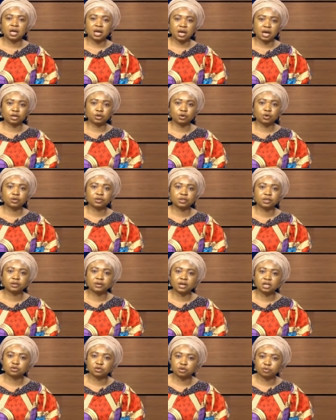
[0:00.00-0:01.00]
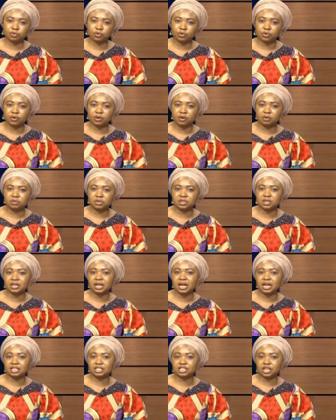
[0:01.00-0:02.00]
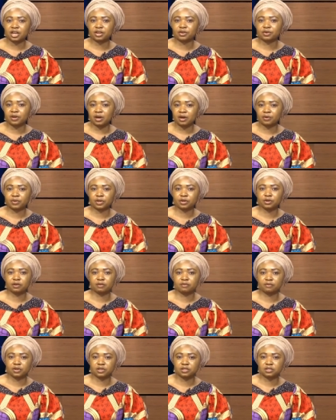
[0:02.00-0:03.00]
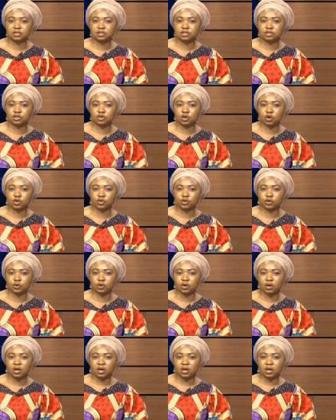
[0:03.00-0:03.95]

and undergraduate programs in Ajayi Crowther University, Oyo.